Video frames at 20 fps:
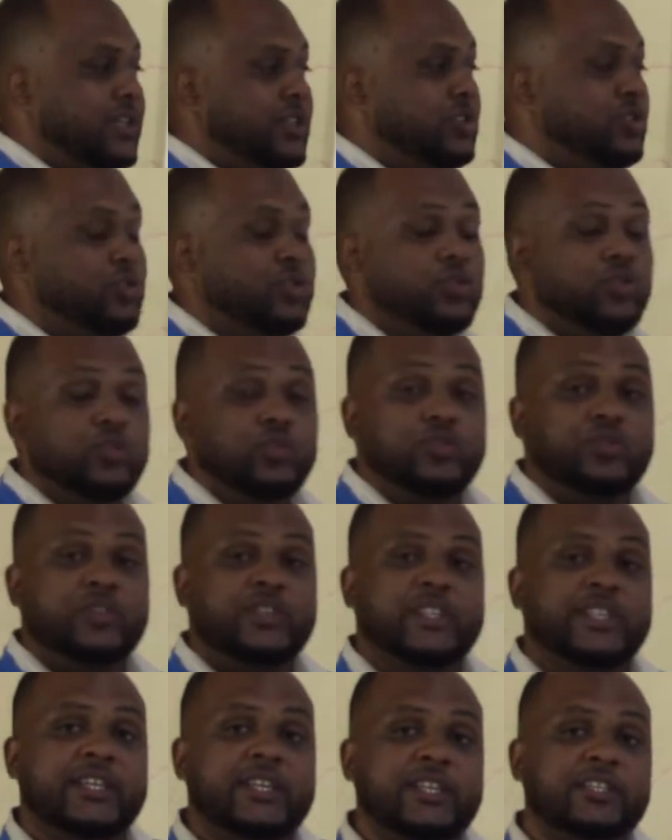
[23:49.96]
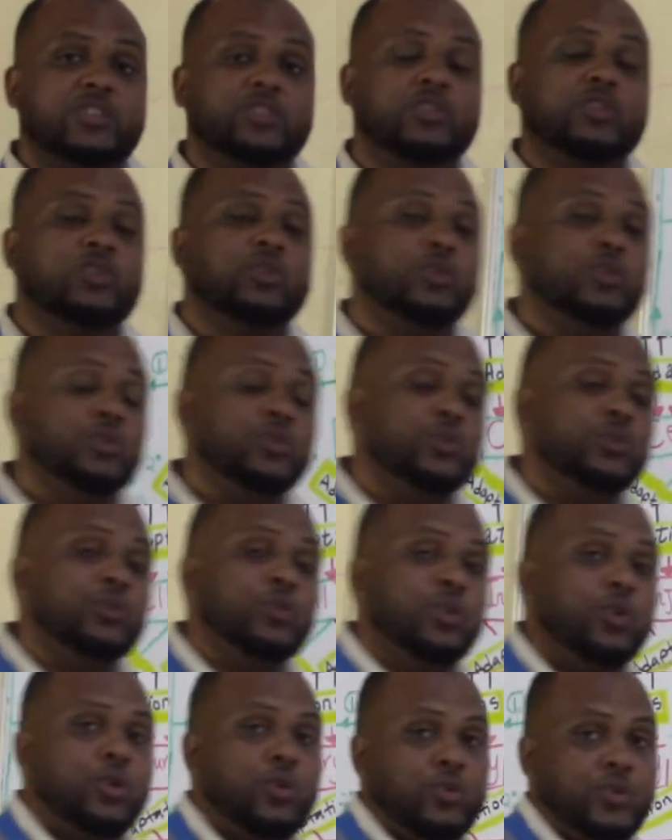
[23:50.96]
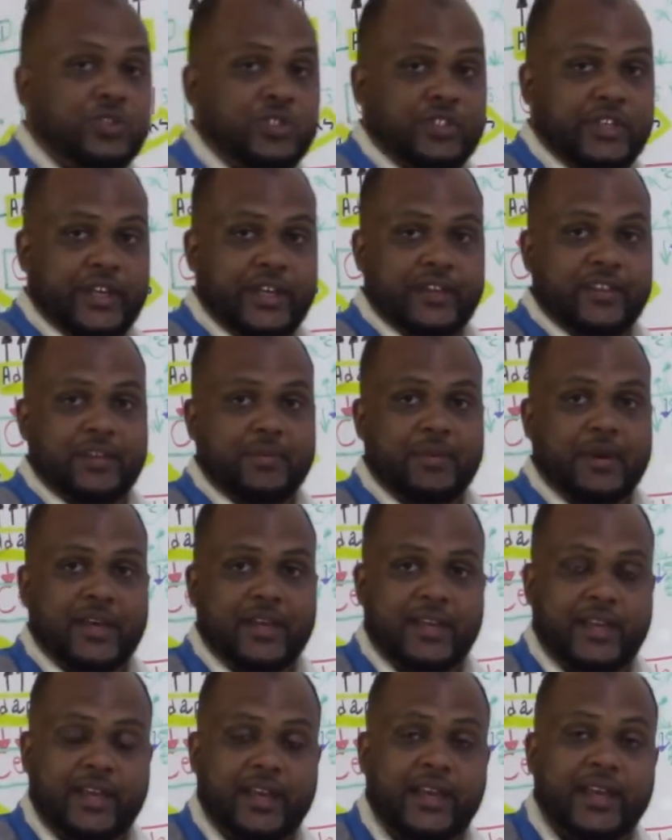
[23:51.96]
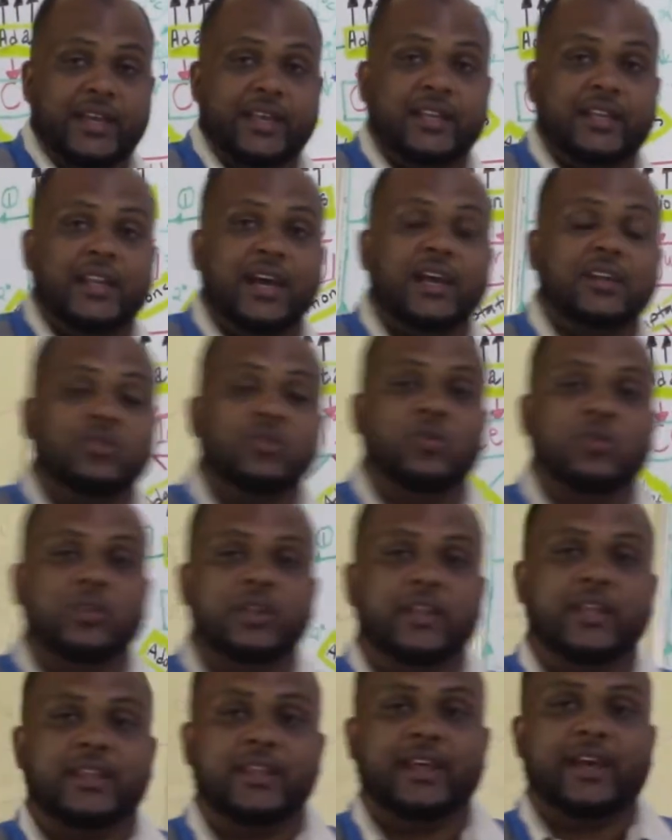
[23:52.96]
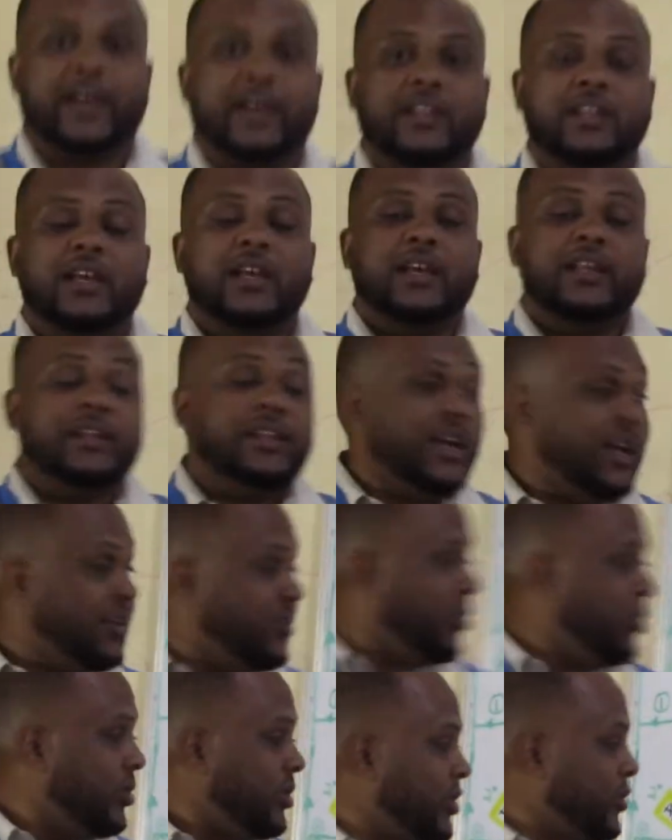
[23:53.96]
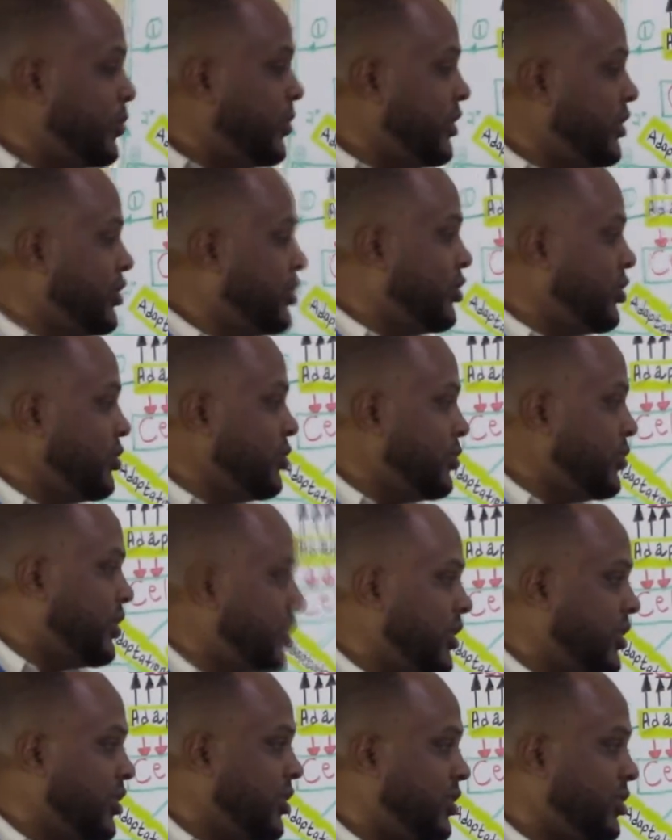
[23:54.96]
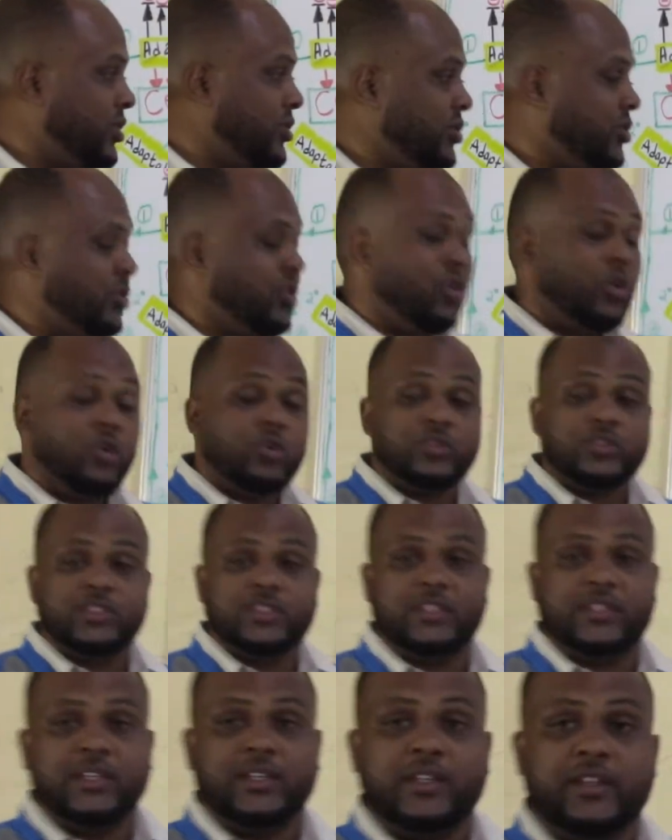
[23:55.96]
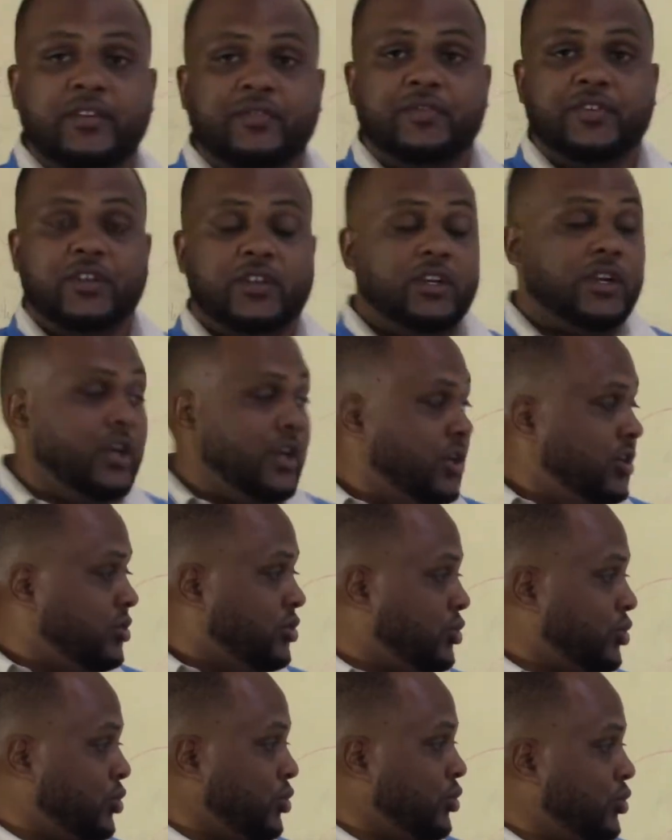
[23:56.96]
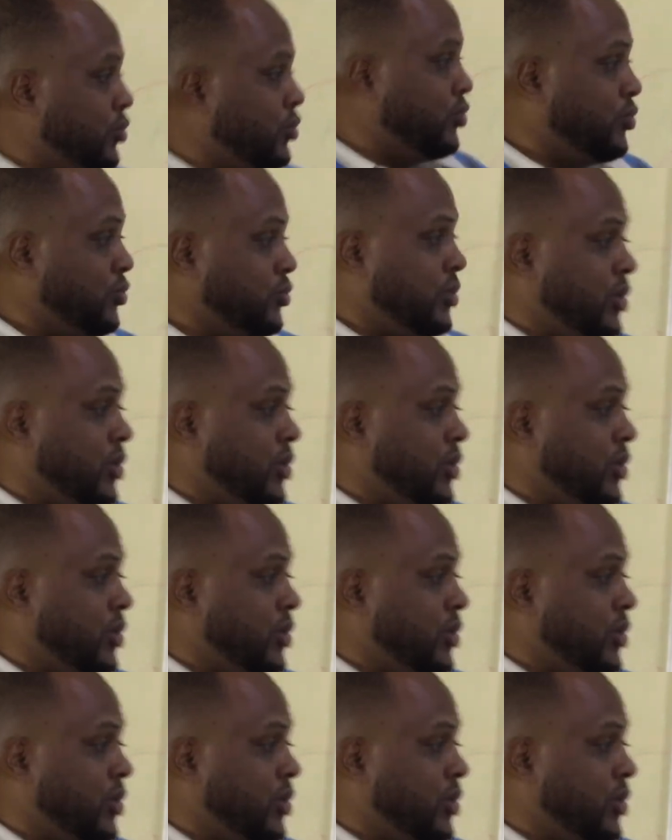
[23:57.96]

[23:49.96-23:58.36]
to release glucose in the body. Not only that, not only will glucagon cause the liver to